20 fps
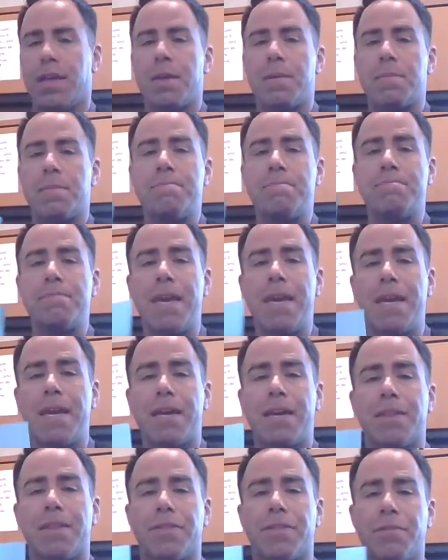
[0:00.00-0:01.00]

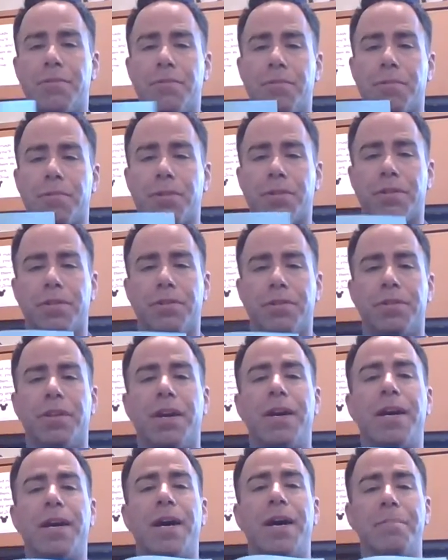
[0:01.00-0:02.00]
Make the world
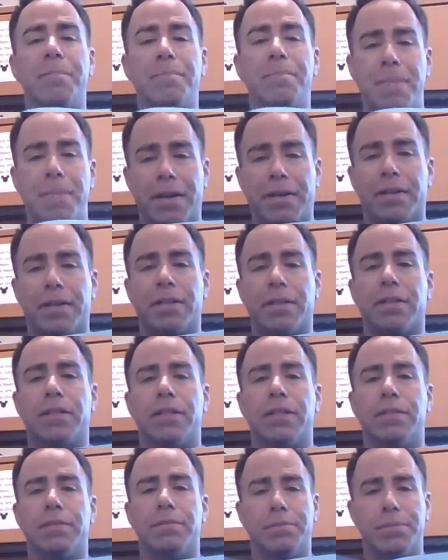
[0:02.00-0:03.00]
a better
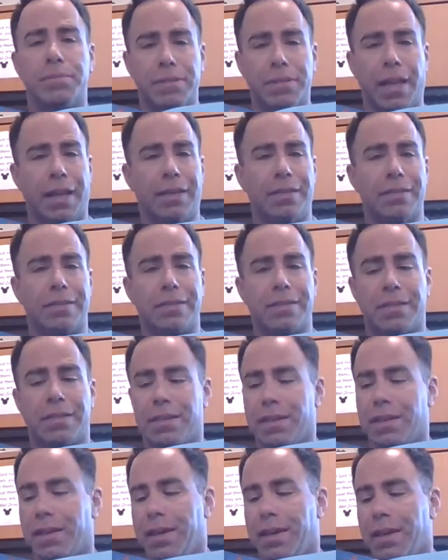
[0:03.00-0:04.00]
place.
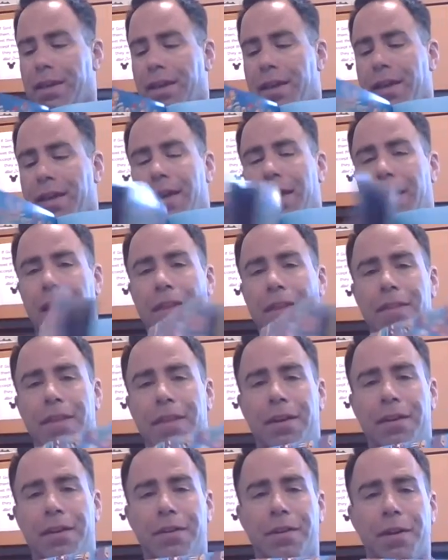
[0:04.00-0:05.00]
And
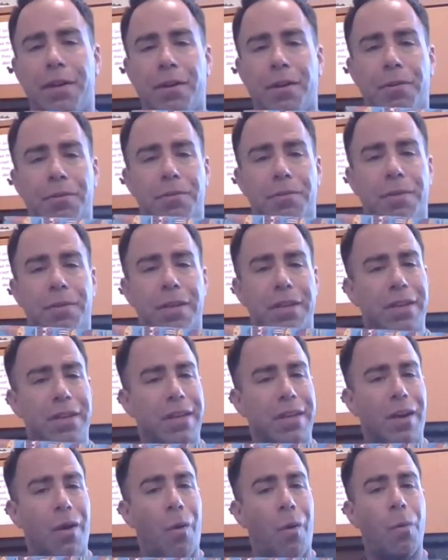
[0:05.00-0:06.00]
there you go.
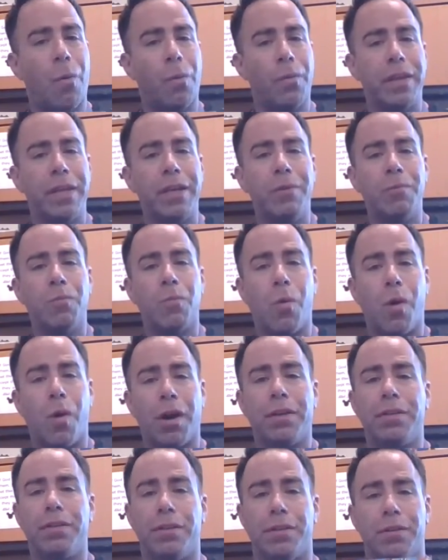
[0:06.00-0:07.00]
Only
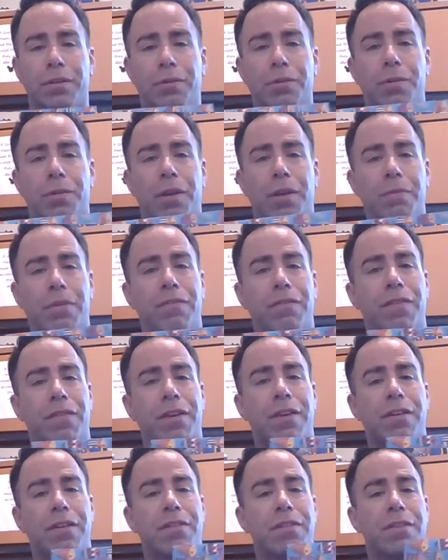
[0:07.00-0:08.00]
one you. And we
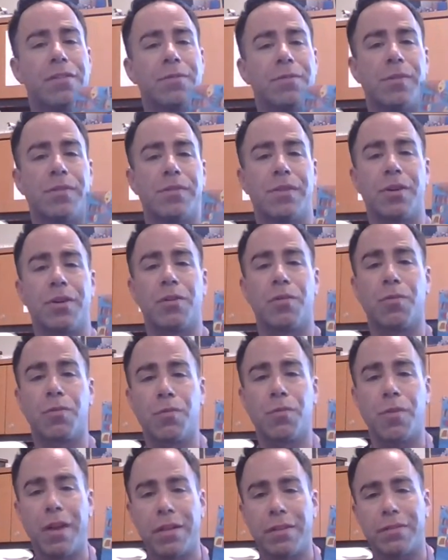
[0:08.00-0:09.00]
figured this was a
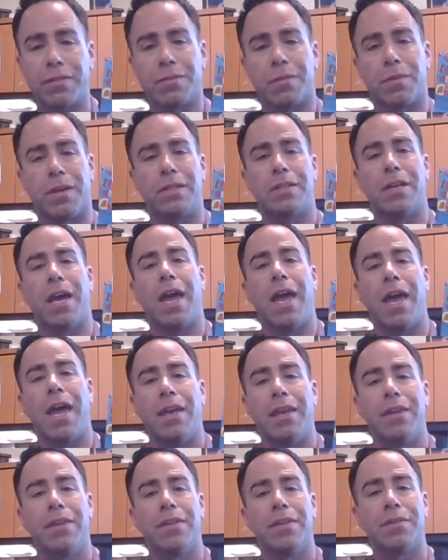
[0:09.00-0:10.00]
great story to
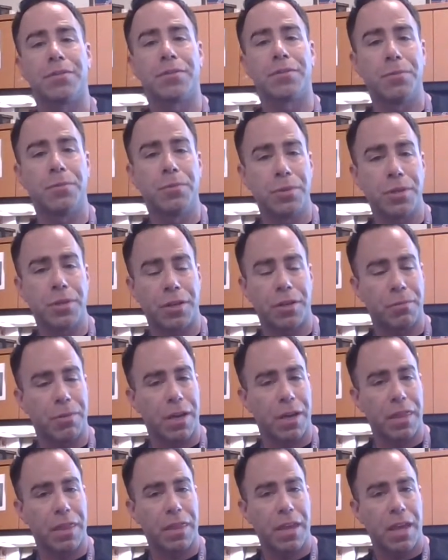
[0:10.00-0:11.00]
end the school year with.